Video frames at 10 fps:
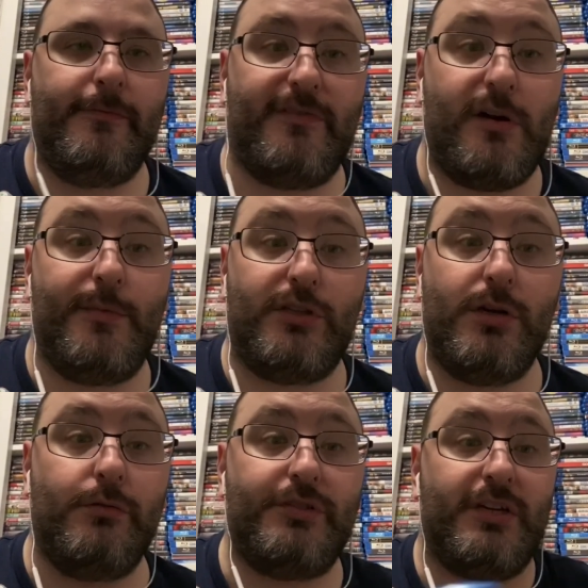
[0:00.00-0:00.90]
Kermit's
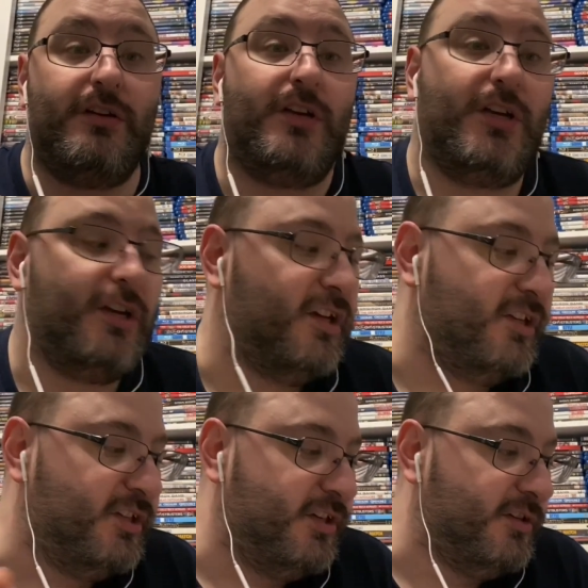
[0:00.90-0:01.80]
Ghost,
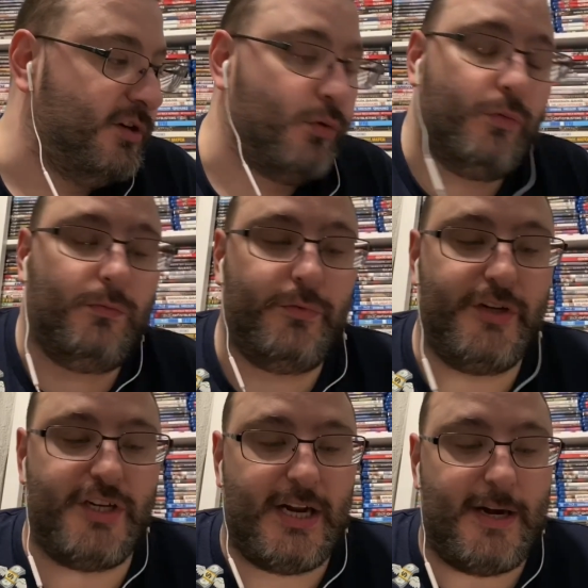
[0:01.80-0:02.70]
because there's no
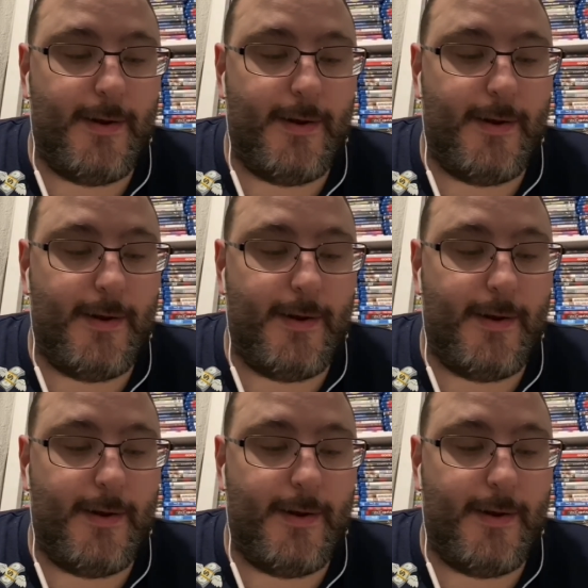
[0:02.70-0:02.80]
region on it.